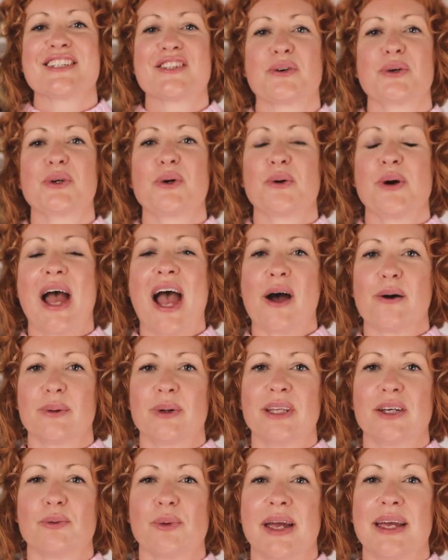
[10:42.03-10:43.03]
So your
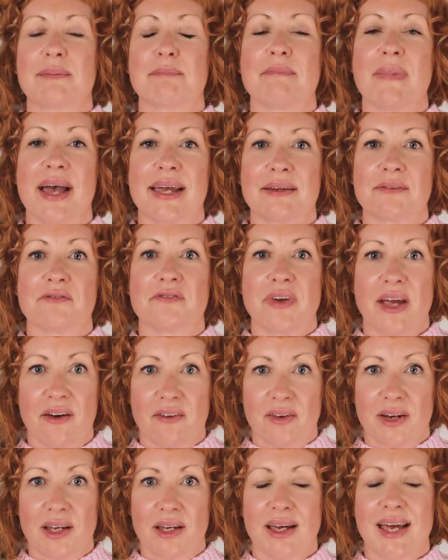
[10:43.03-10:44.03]
hourly rate might
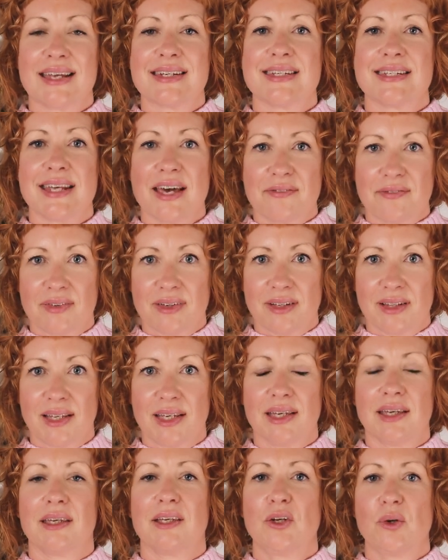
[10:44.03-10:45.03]
vary, and
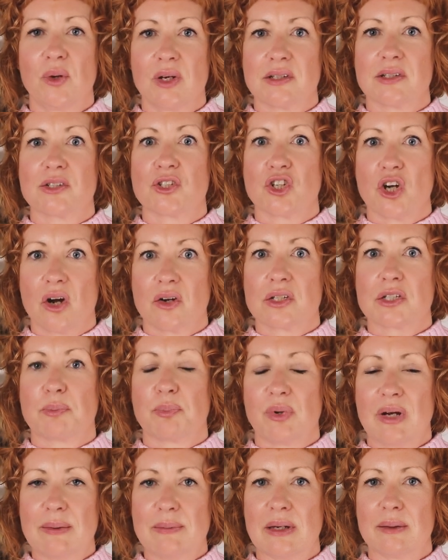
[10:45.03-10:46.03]
definitely you get to charge a
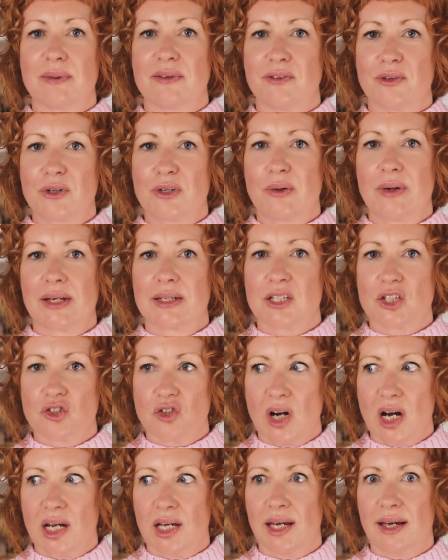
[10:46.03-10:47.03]
premium if you're doing a
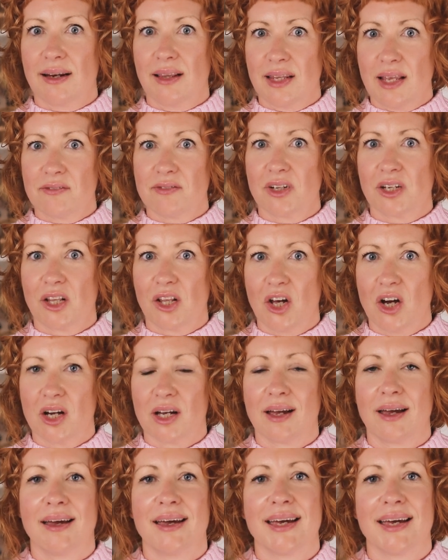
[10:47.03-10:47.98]
strike at 11 o'clock